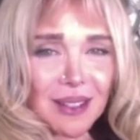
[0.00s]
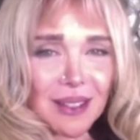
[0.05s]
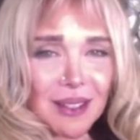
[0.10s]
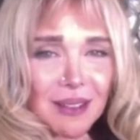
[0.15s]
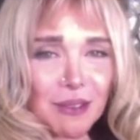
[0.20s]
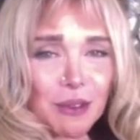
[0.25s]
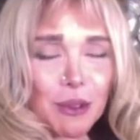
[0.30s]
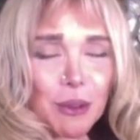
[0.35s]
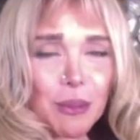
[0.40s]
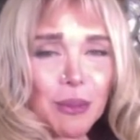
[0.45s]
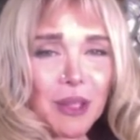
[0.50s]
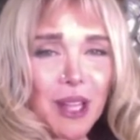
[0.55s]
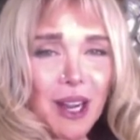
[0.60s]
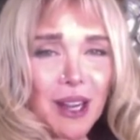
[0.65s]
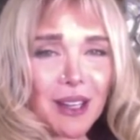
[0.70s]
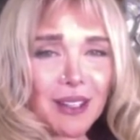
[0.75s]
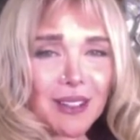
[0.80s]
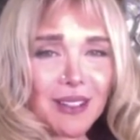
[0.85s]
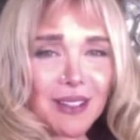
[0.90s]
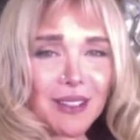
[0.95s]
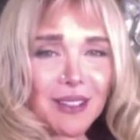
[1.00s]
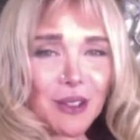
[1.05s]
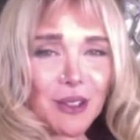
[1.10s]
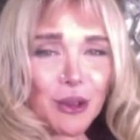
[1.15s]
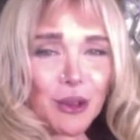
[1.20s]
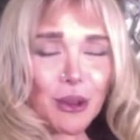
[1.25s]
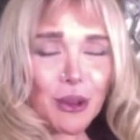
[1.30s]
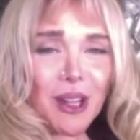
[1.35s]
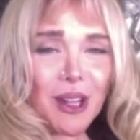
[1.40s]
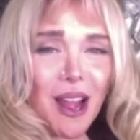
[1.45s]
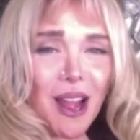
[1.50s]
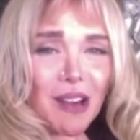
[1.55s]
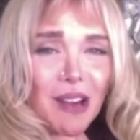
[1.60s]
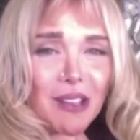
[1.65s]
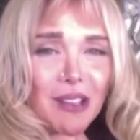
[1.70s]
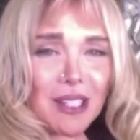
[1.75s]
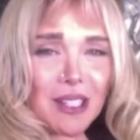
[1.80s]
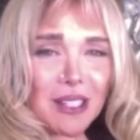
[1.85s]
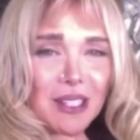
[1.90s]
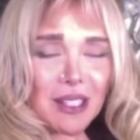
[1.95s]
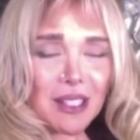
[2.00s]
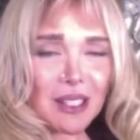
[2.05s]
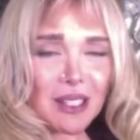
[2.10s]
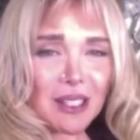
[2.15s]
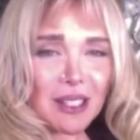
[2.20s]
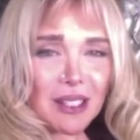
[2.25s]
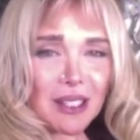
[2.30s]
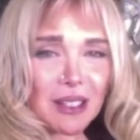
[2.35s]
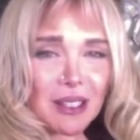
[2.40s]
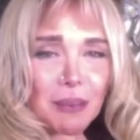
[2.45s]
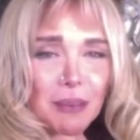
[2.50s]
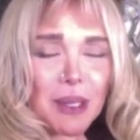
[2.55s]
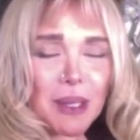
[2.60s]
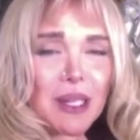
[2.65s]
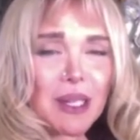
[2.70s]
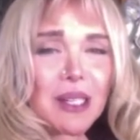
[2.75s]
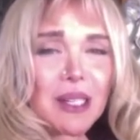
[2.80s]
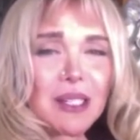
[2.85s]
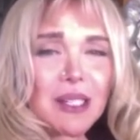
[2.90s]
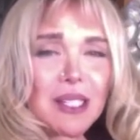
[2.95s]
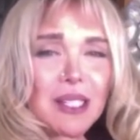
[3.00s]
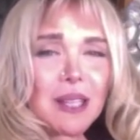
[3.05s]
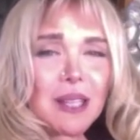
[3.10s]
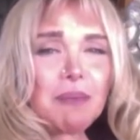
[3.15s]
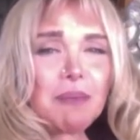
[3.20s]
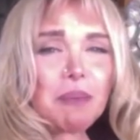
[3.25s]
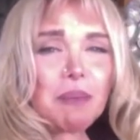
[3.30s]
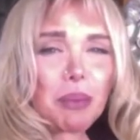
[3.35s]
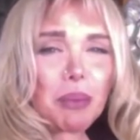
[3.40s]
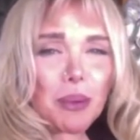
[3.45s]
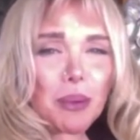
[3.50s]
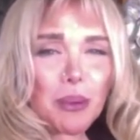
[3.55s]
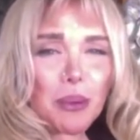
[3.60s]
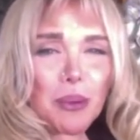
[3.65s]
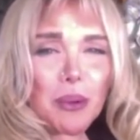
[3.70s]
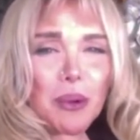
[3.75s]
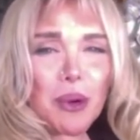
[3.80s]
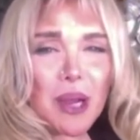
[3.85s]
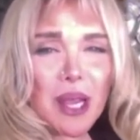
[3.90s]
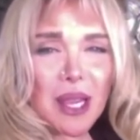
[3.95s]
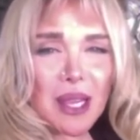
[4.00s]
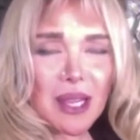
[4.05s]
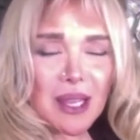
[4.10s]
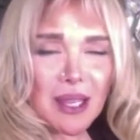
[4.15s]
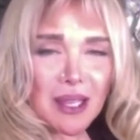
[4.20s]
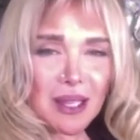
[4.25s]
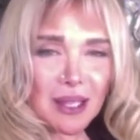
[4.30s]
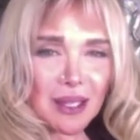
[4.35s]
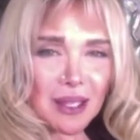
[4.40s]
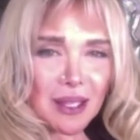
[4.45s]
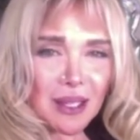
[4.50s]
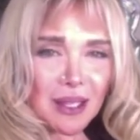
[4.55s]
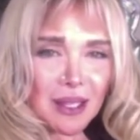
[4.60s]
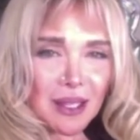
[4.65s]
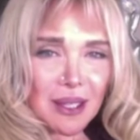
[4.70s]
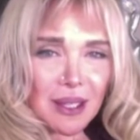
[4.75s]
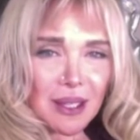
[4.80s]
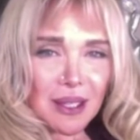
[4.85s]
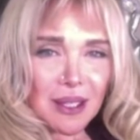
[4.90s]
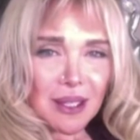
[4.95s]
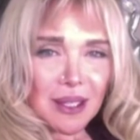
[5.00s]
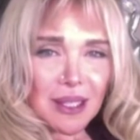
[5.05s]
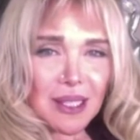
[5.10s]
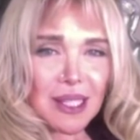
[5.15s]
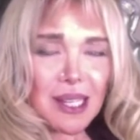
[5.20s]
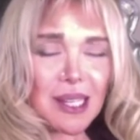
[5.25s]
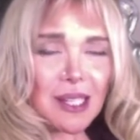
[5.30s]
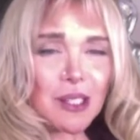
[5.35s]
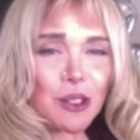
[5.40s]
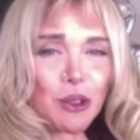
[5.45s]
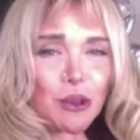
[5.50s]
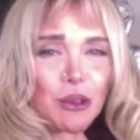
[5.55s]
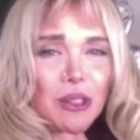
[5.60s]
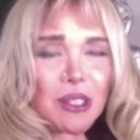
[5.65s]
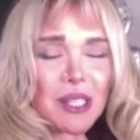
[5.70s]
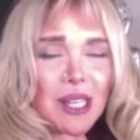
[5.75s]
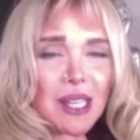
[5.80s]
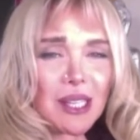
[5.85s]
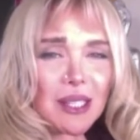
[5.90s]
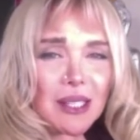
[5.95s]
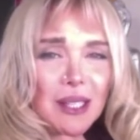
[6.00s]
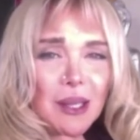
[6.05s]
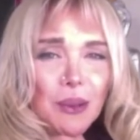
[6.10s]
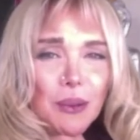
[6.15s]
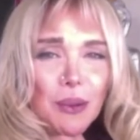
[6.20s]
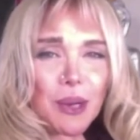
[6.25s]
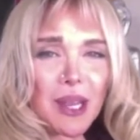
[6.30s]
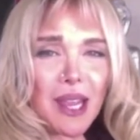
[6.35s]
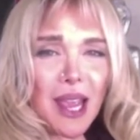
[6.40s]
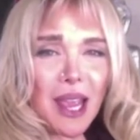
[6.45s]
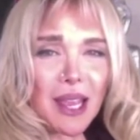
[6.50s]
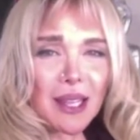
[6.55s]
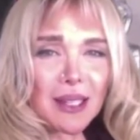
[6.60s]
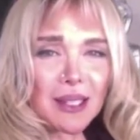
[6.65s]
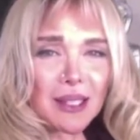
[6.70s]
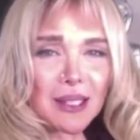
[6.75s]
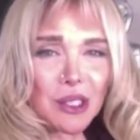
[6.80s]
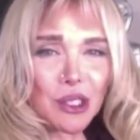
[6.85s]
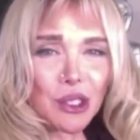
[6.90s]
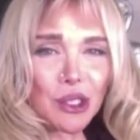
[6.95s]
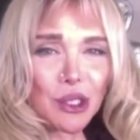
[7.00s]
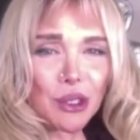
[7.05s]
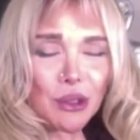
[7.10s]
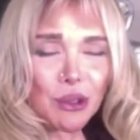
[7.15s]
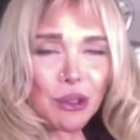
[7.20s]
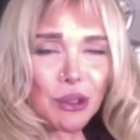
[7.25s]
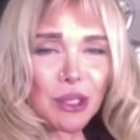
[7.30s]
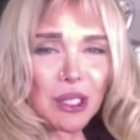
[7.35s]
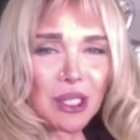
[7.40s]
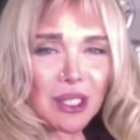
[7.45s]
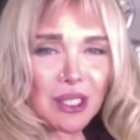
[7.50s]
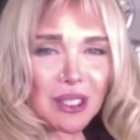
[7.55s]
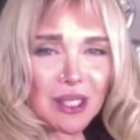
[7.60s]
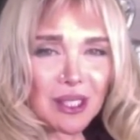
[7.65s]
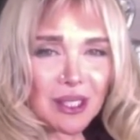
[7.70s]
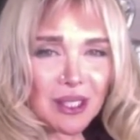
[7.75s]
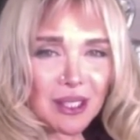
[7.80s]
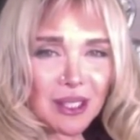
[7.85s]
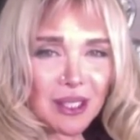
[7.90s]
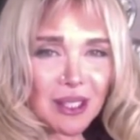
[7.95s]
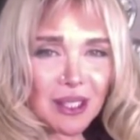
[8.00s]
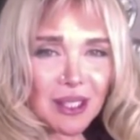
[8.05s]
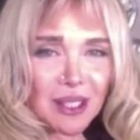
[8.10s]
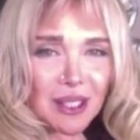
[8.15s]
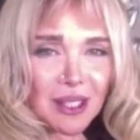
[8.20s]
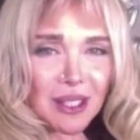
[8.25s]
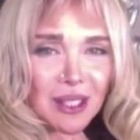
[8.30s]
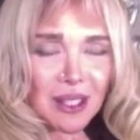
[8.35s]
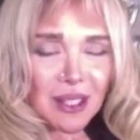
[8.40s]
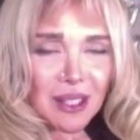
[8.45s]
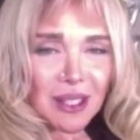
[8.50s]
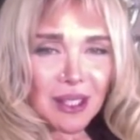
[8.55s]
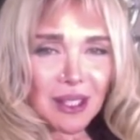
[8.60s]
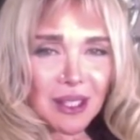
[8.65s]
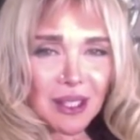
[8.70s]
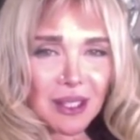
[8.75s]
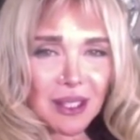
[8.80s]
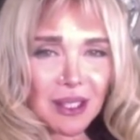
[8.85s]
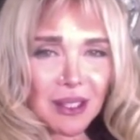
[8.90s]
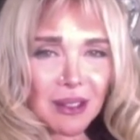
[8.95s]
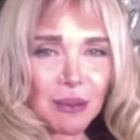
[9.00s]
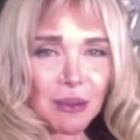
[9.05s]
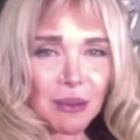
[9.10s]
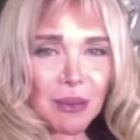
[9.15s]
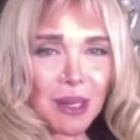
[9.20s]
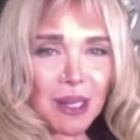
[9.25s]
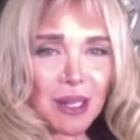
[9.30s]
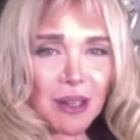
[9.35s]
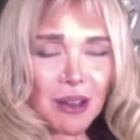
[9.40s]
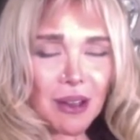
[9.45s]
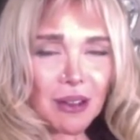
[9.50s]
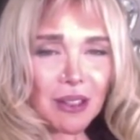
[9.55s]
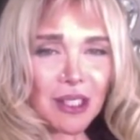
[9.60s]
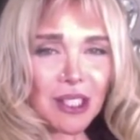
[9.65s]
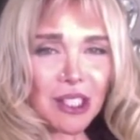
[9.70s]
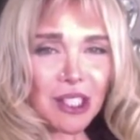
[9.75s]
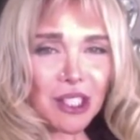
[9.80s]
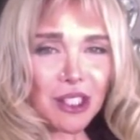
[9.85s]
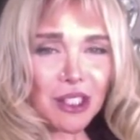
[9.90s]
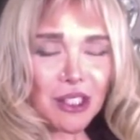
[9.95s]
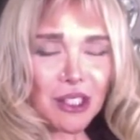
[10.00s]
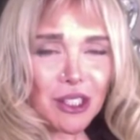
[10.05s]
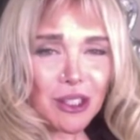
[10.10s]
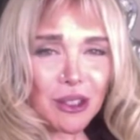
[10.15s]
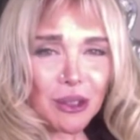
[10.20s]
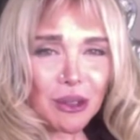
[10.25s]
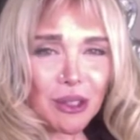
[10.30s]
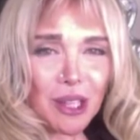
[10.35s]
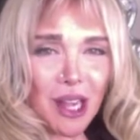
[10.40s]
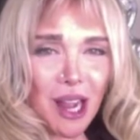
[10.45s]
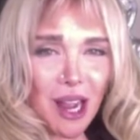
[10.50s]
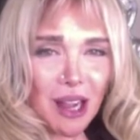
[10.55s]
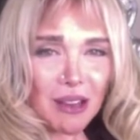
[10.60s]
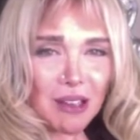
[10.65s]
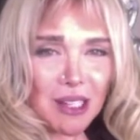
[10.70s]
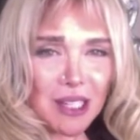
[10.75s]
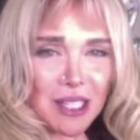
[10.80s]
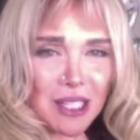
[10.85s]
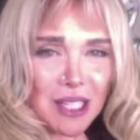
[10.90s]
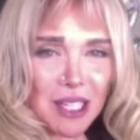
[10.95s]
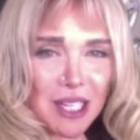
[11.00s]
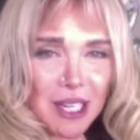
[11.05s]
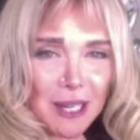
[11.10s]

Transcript: from darkness to clarity, but in a simple way, trying to say the way I understood it on my long journey to clarity.